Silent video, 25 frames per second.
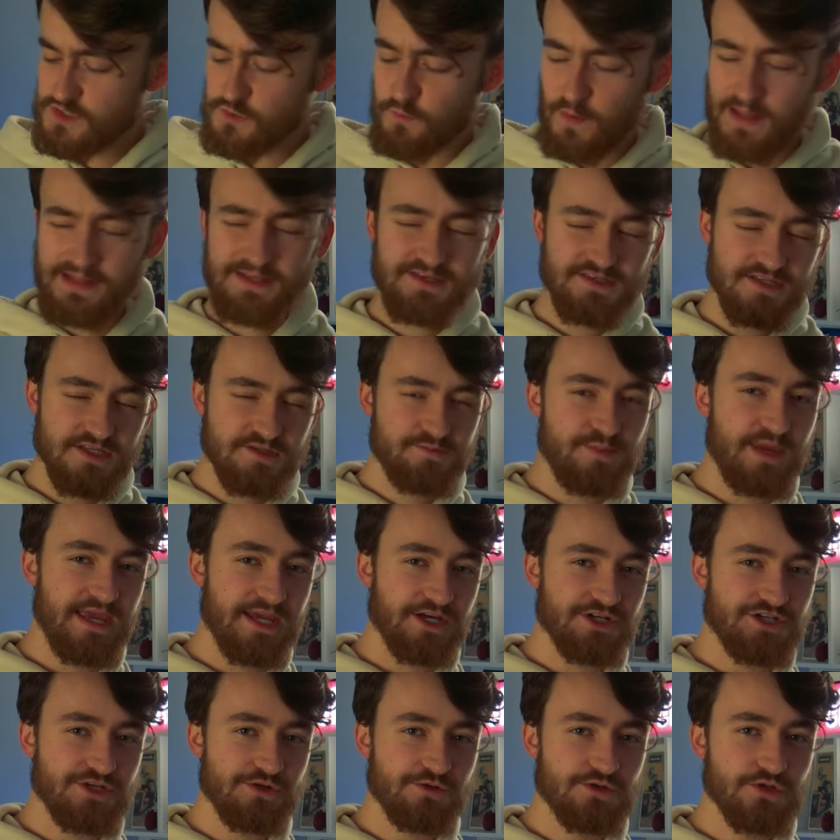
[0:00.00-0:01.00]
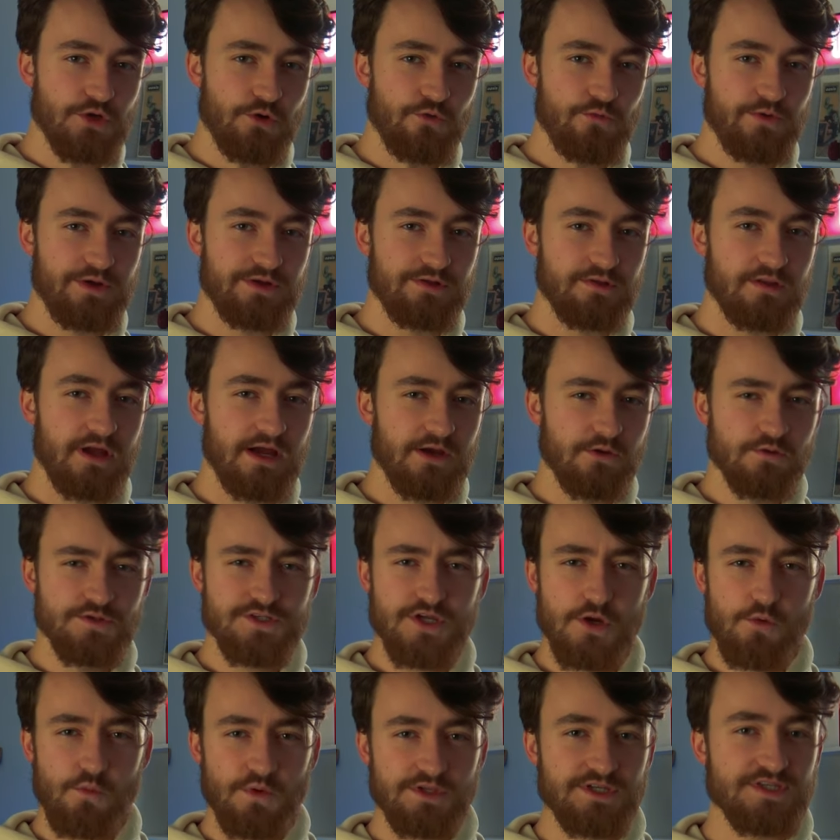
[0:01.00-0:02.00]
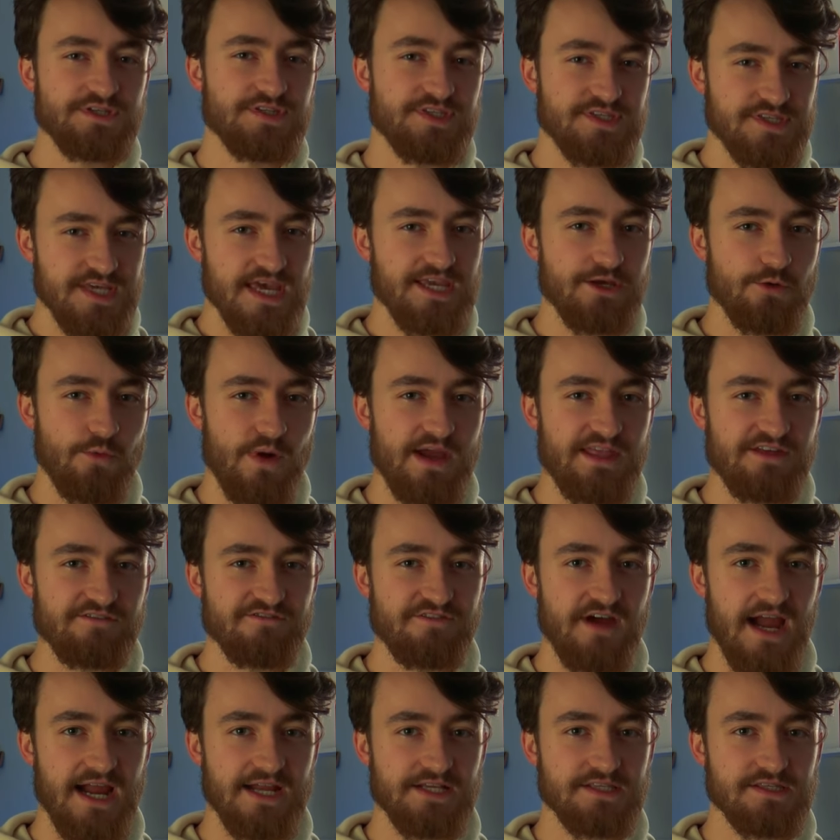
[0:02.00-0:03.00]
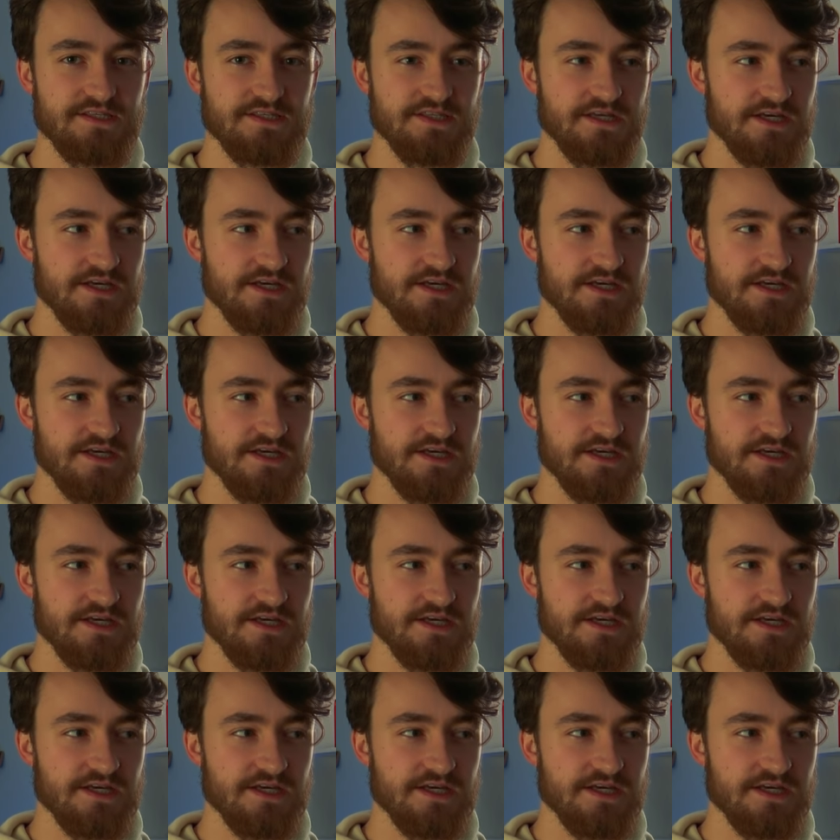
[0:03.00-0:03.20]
as well as this being a tutorial, I also want you to take away the fact